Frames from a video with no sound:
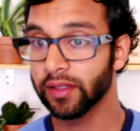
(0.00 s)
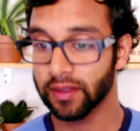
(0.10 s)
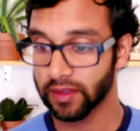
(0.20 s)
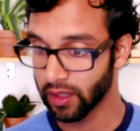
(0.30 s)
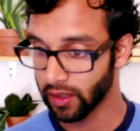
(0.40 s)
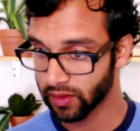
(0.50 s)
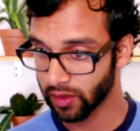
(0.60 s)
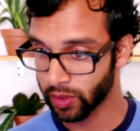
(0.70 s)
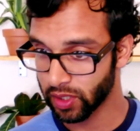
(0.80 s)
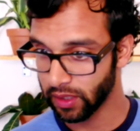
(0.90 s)
This is
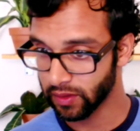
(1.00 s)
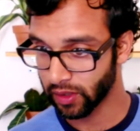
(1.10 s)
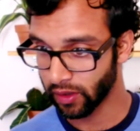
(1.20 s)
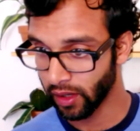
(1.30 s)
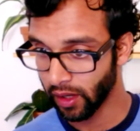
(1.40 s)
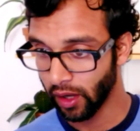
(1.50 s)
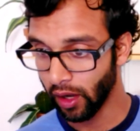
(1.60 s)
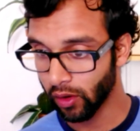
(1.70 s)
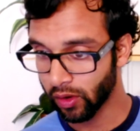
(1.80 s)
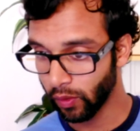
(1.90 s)
so much easier.
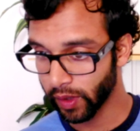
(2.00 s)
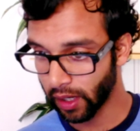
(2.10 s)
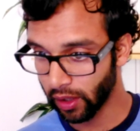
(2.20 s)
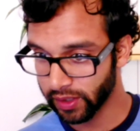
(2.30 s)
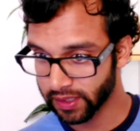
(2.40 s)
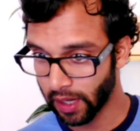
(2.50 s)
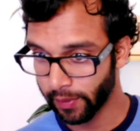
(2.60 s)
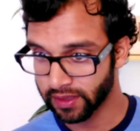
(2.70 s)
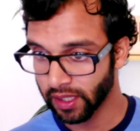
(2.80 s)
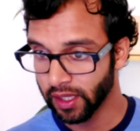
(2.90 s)
Oh, cool. We got all these
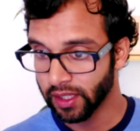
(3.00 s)
comments.